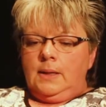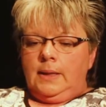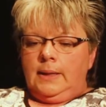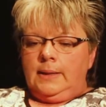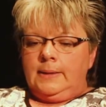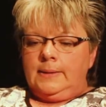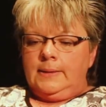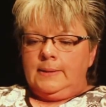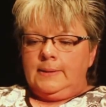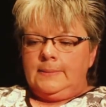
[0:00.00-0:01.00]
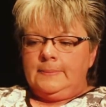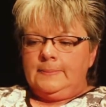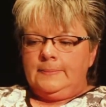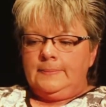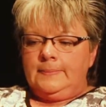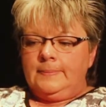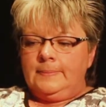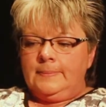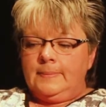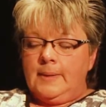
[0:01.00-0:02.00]
And
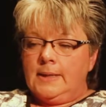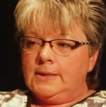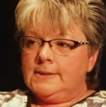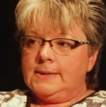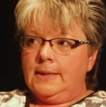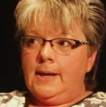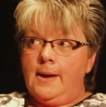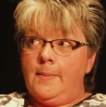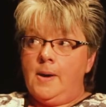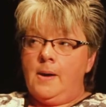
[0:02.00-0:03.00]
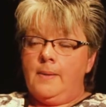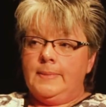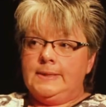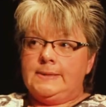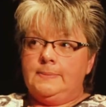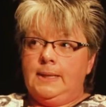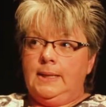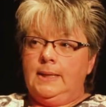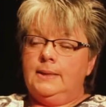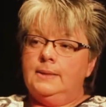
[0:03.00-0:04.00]
I just said, "Hi, Mom, it's
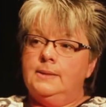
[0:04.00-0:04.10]
me.